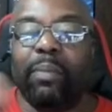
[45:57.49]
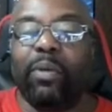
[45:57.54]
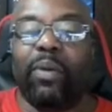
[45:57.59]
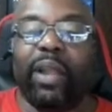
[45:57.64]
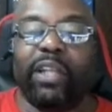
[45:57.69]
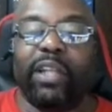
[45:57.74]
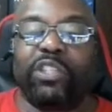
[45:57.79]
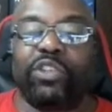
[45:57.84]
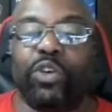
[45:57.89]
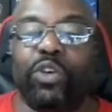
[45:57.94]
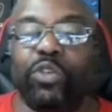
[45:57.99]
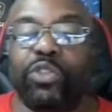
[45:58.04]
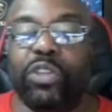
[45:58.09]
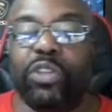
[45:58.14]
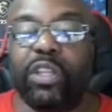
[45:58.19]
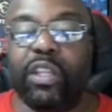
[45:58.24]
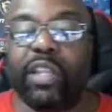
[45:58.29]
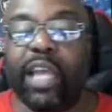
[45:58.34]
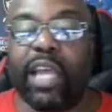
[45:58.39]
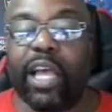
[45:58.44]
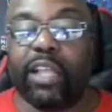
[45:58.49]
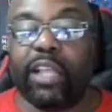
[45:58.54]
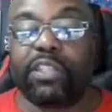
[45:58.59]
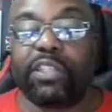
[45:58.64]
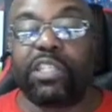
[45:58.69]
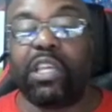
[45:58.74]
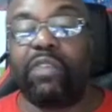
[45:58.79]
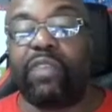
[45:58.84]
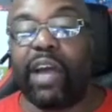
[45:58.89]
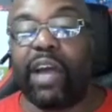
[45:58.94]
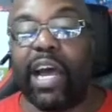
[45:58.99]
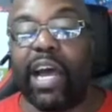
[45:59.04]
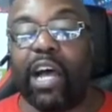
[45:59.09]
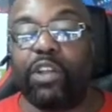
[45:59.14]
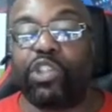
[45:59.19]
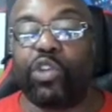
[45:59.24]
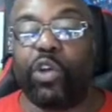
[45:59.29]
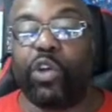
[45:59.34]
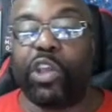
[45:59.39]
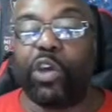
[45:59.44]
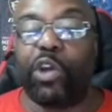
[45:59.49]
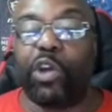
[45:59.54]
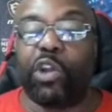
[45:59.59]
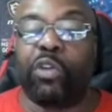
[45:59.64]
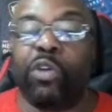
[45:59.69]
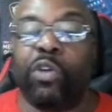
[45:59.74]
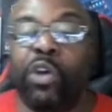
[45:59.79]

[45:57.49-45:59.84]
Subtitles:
when I told you the analogy of how Toyota